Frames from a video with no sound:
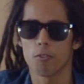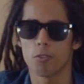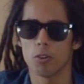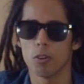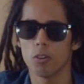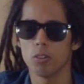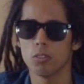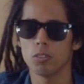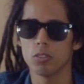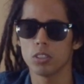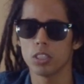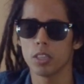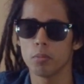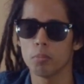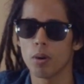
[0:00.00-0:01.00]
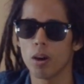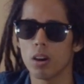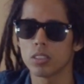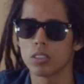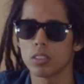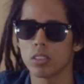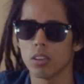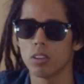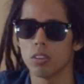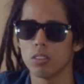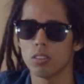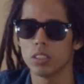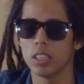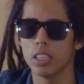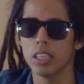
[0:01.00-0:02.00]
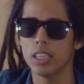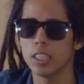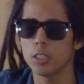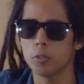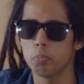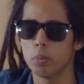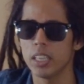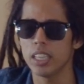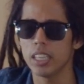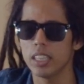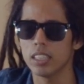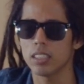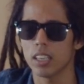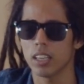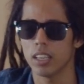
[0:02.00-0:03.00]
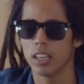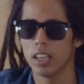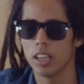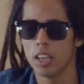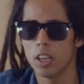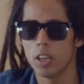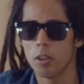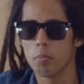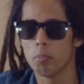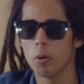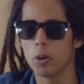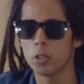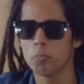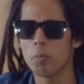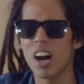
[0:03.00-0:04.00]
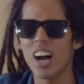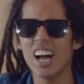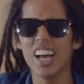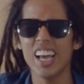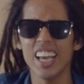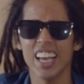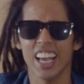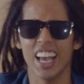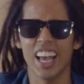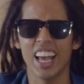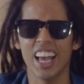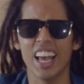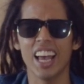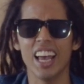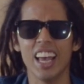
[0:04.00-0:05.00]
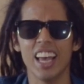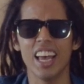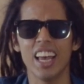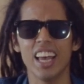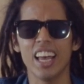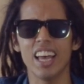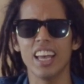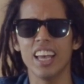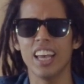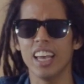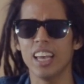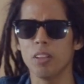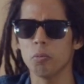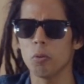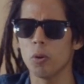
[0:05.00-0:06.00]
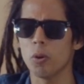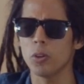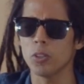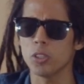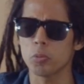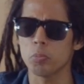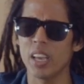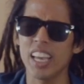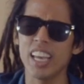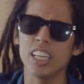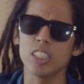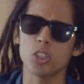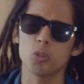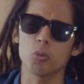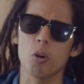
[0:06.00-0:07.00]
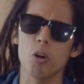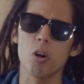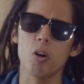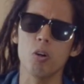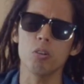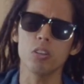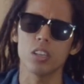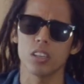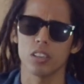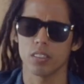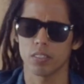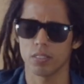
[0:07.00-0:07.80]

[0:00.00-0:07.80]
from the bottomless pit but my hand was made strong